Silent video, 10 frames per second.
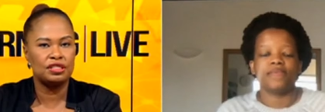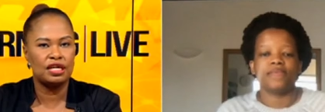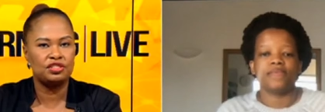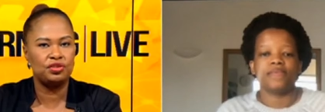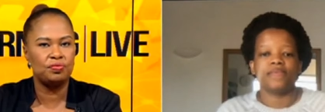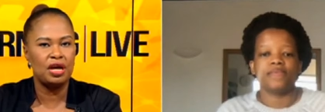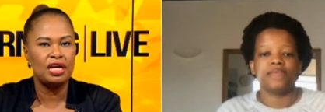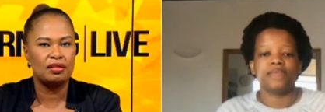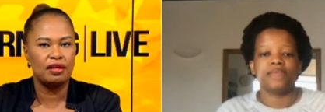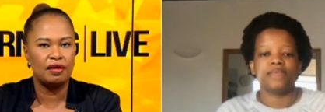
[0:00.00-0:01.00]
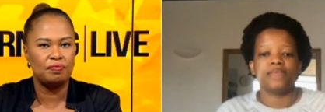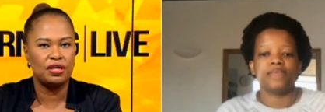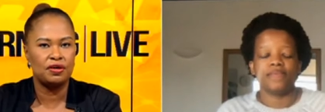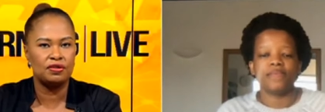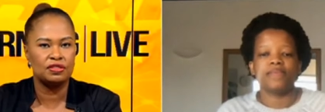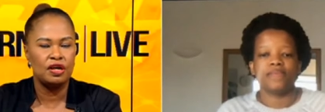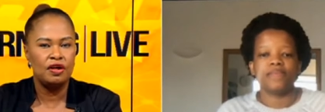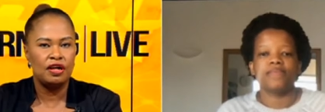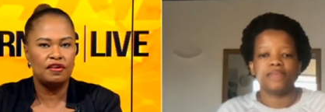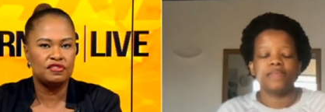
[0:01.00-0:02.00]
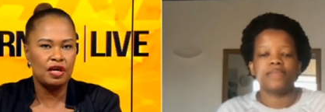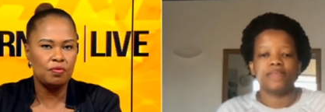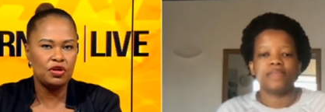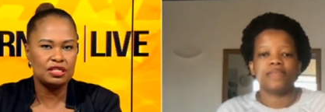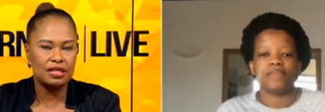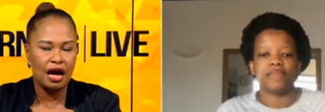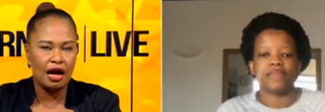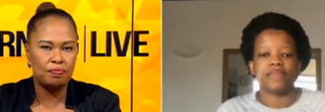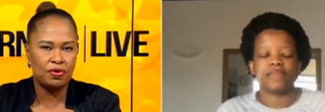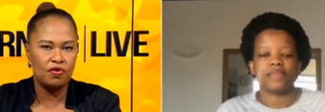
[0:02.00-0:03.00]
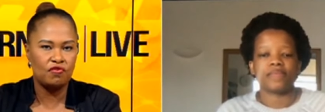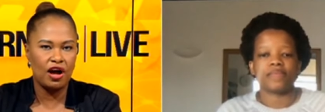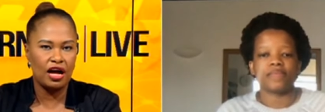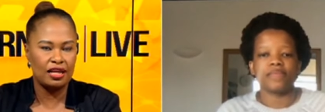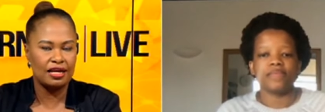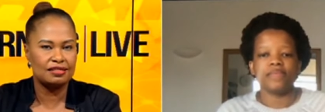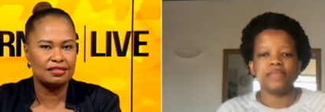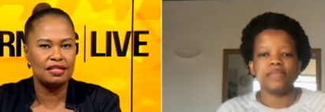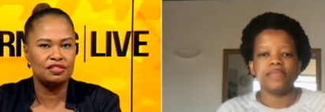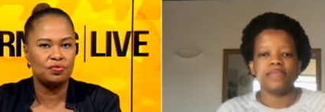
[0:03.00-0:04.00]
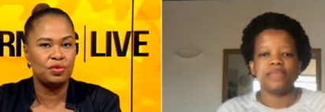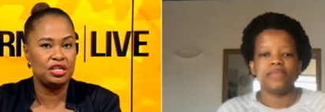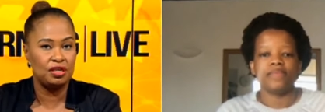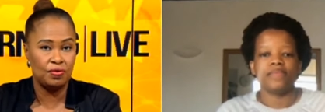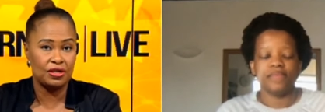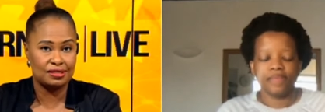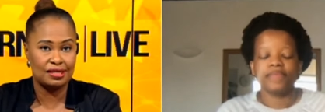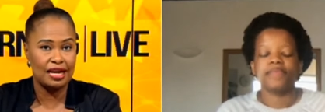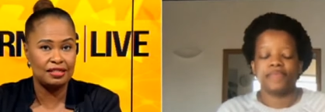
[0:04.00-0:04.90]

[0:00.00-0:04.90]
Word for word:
Speaker 1: point that you make there, because if someone as high profile as Senzo Meyiwa's